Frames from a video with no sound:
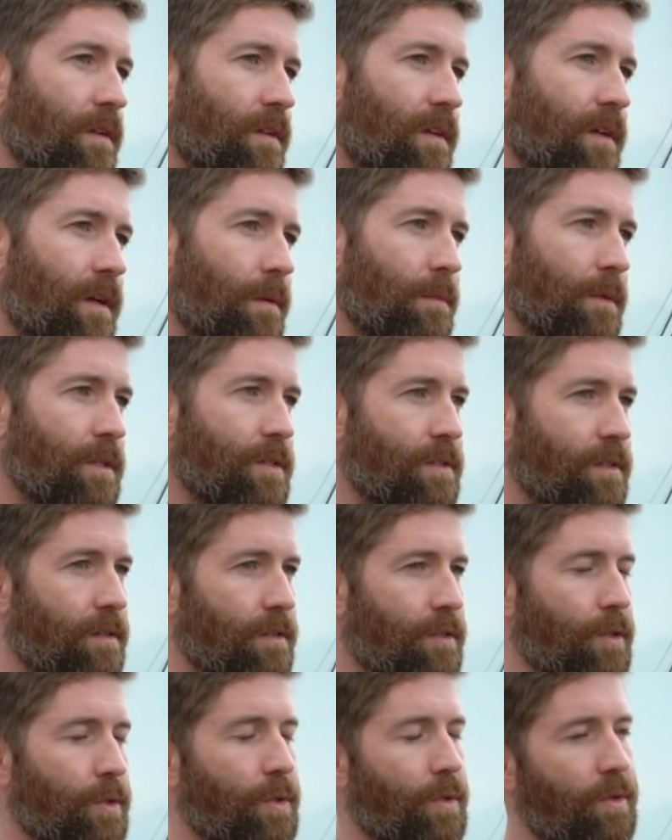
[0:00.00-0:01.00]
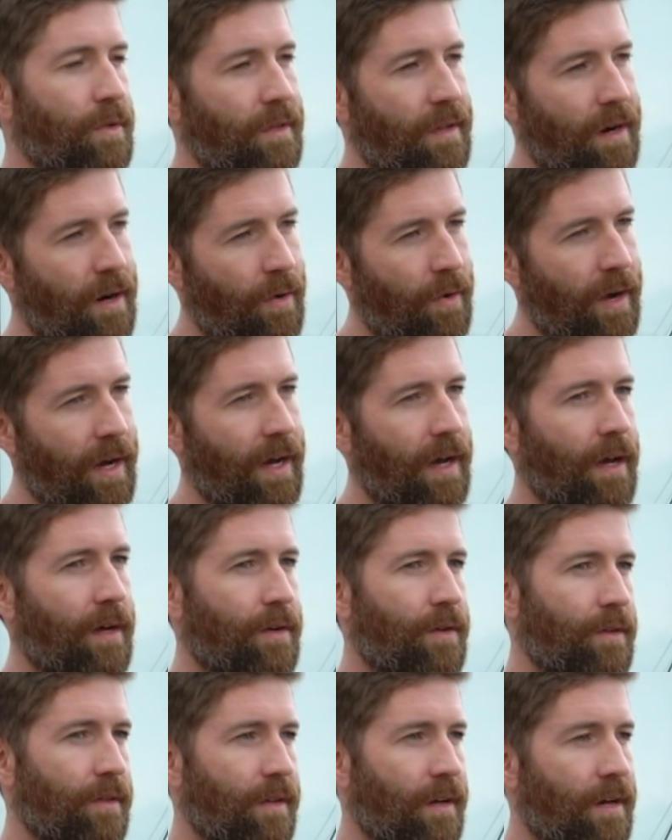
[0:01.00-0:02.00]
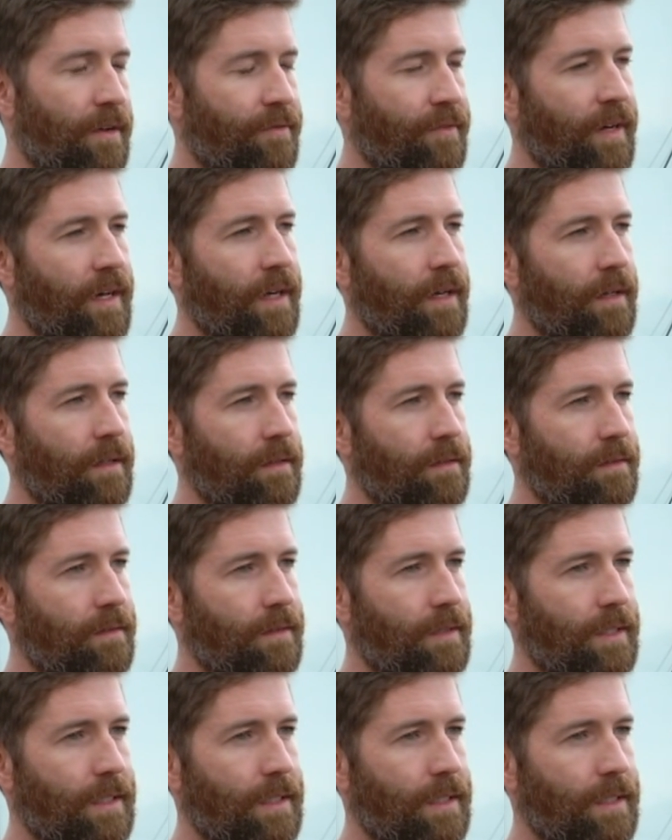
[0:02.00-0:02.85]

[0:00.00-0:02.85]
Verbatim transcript: that I'm listening to or that I write or that I find,